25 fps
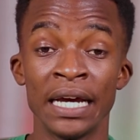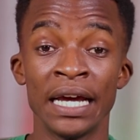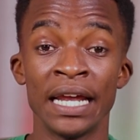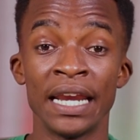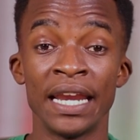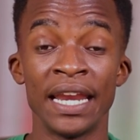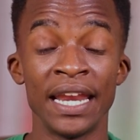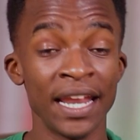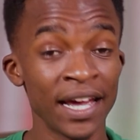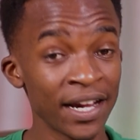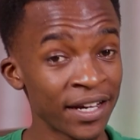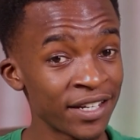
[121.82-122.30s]

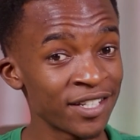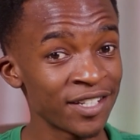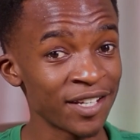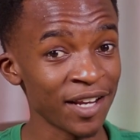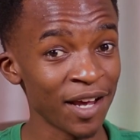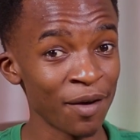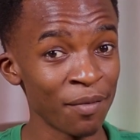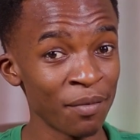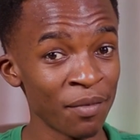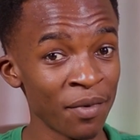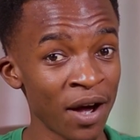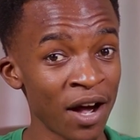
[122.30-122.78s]
Next
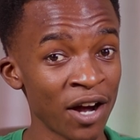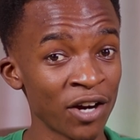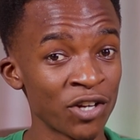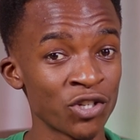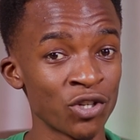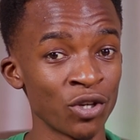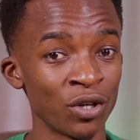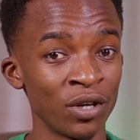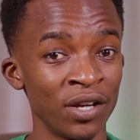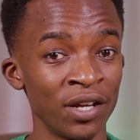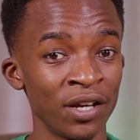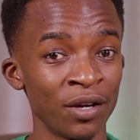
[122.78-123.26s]
time,
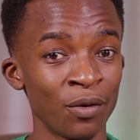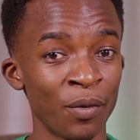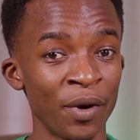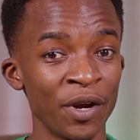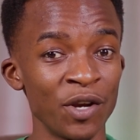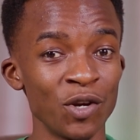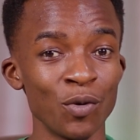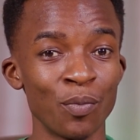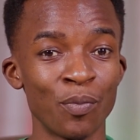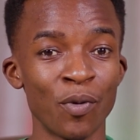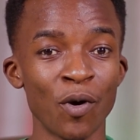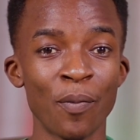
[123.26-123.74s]
actually,
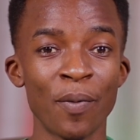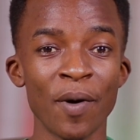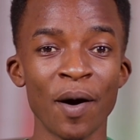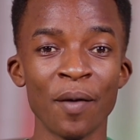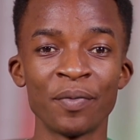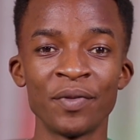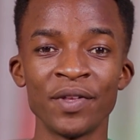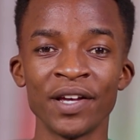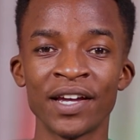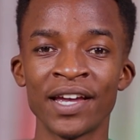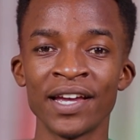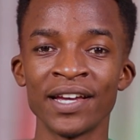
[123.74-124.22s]
when you pop
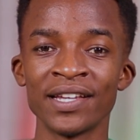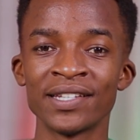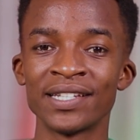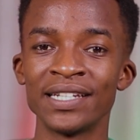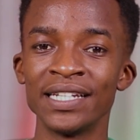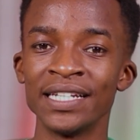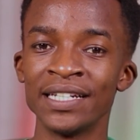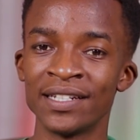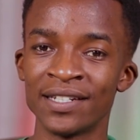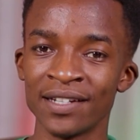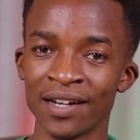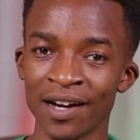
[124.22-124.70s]
up the case
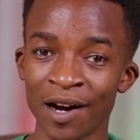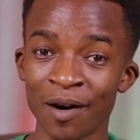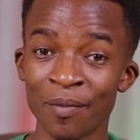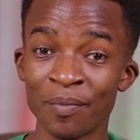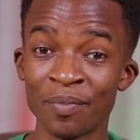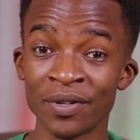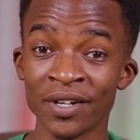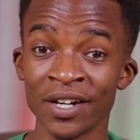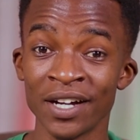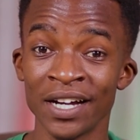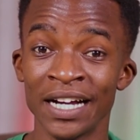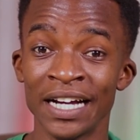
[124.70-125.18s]
lid
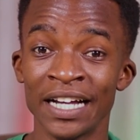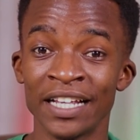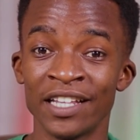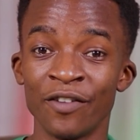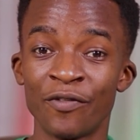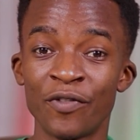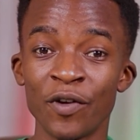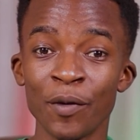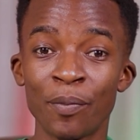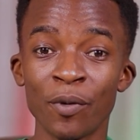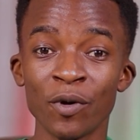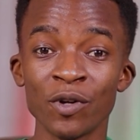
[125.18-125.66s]
up, the
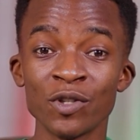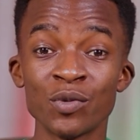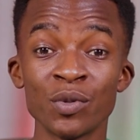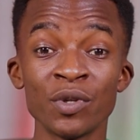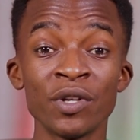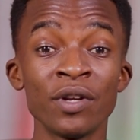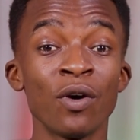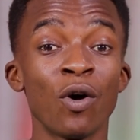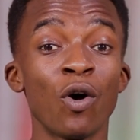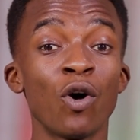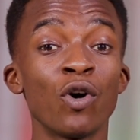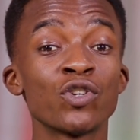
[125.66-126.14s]
FreePods
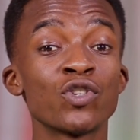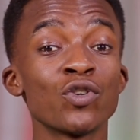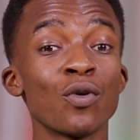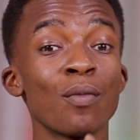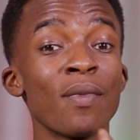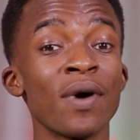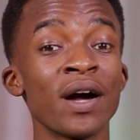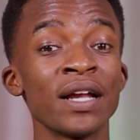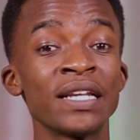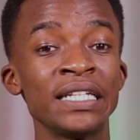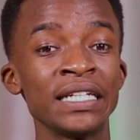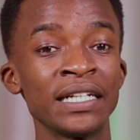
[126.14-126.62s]
will
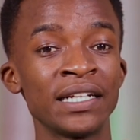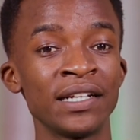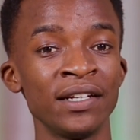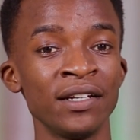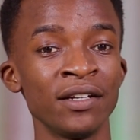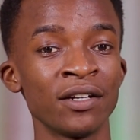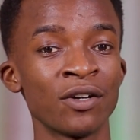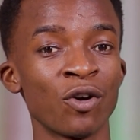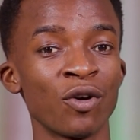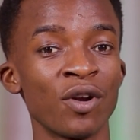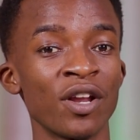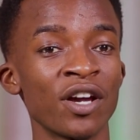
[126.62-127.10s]

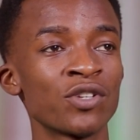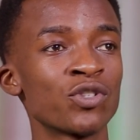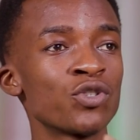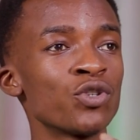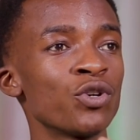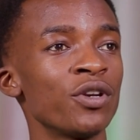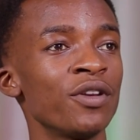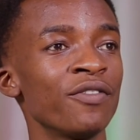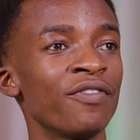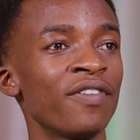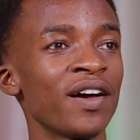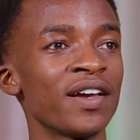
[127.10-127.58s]
automatically connect to
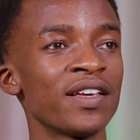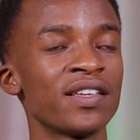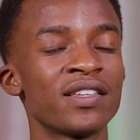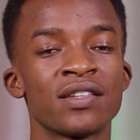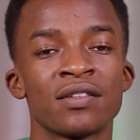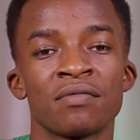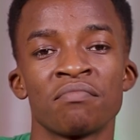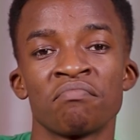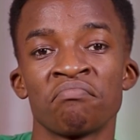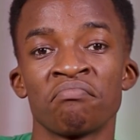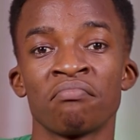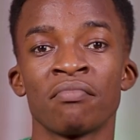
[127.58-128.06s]
your
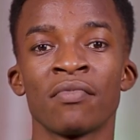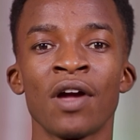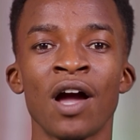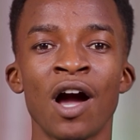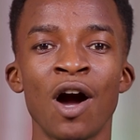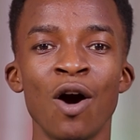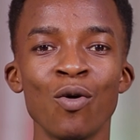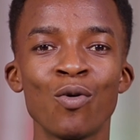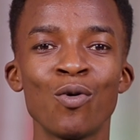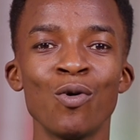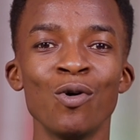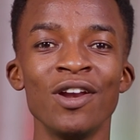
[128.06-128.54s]
device.
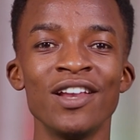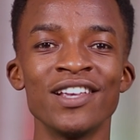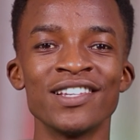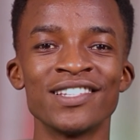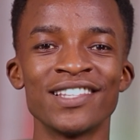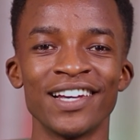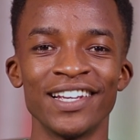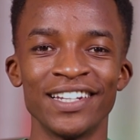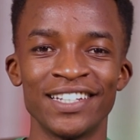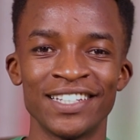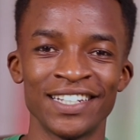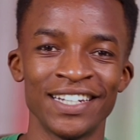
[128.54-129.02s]
How cool is
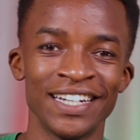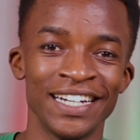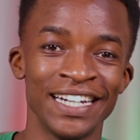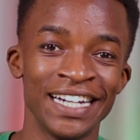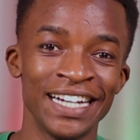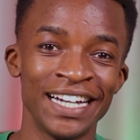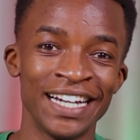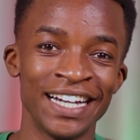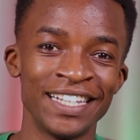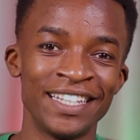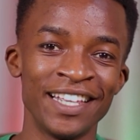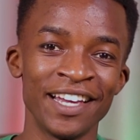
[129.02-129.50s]
that?
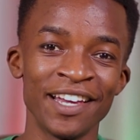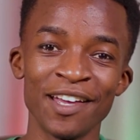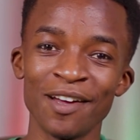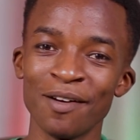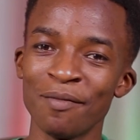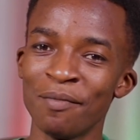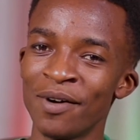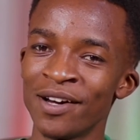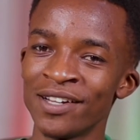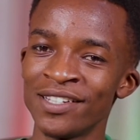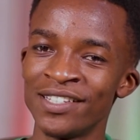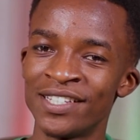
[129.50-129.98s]
The
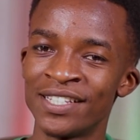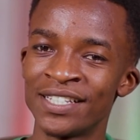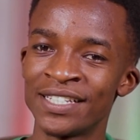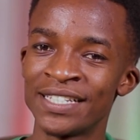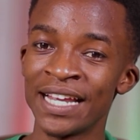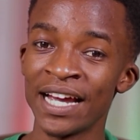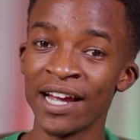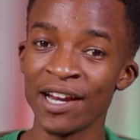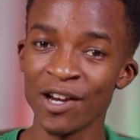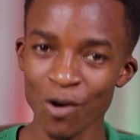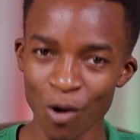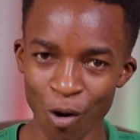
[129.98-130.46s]
earbuds
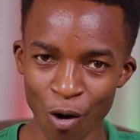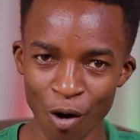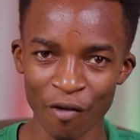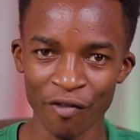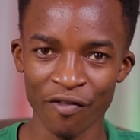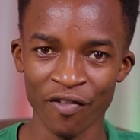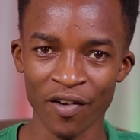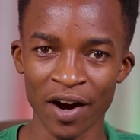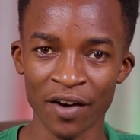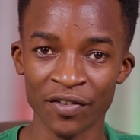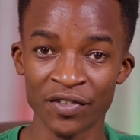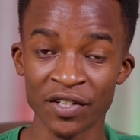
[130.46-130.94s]
turn
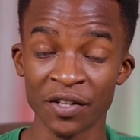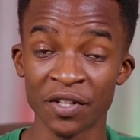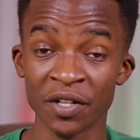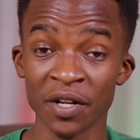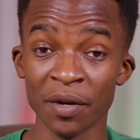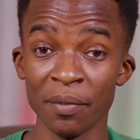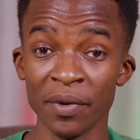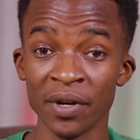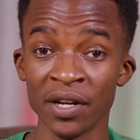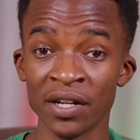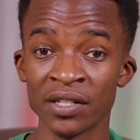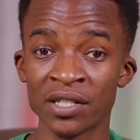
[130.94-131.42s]
off after
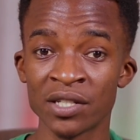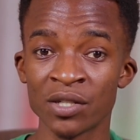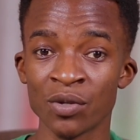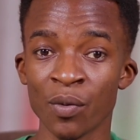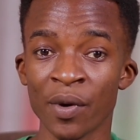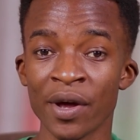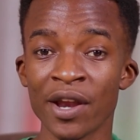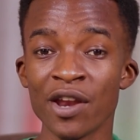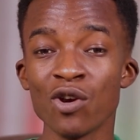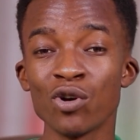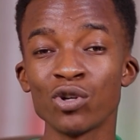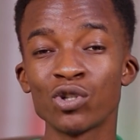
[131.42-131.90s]
3 minutes
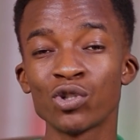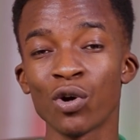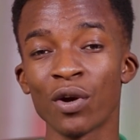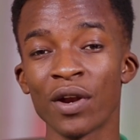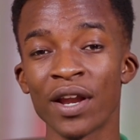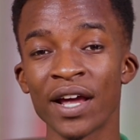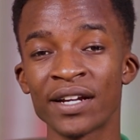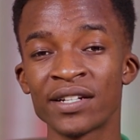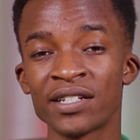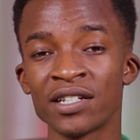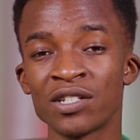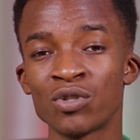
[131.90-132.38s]
when not
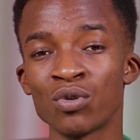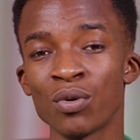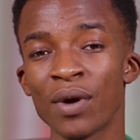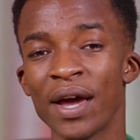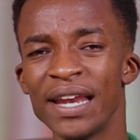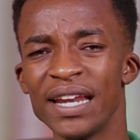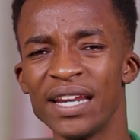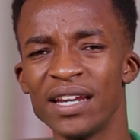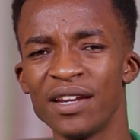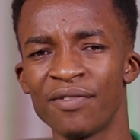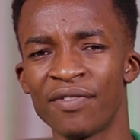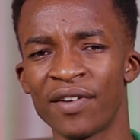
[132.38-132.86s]
connected to
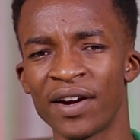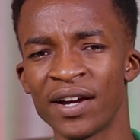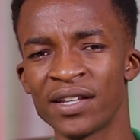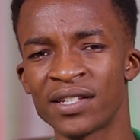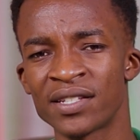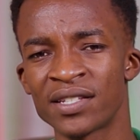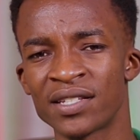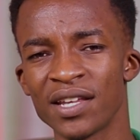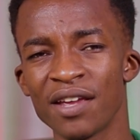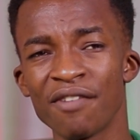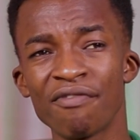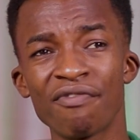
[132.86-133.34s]
any
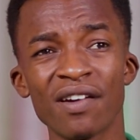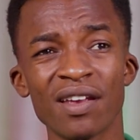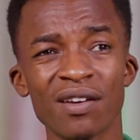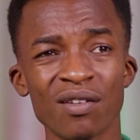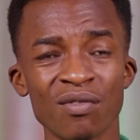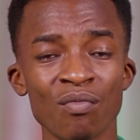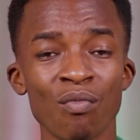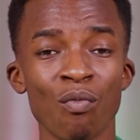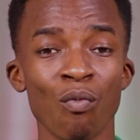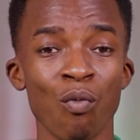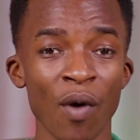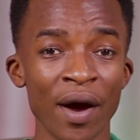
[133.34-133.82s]
device,
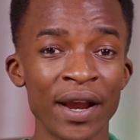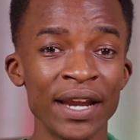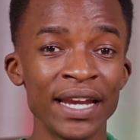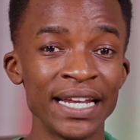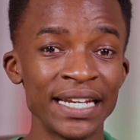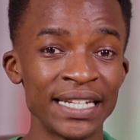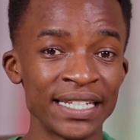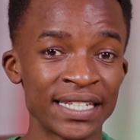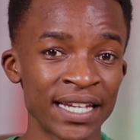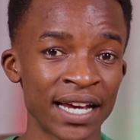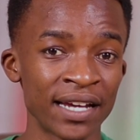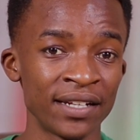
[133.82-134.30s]
even when
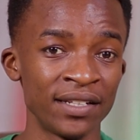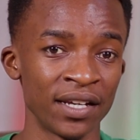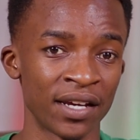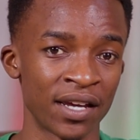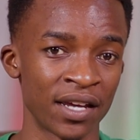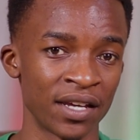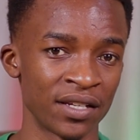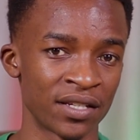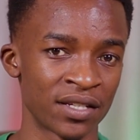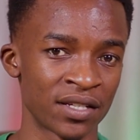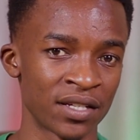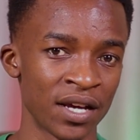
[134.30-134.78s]
inside the
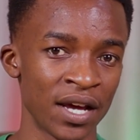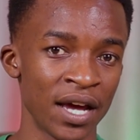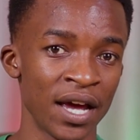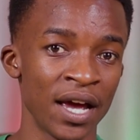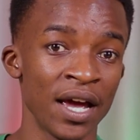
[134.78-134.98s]
case.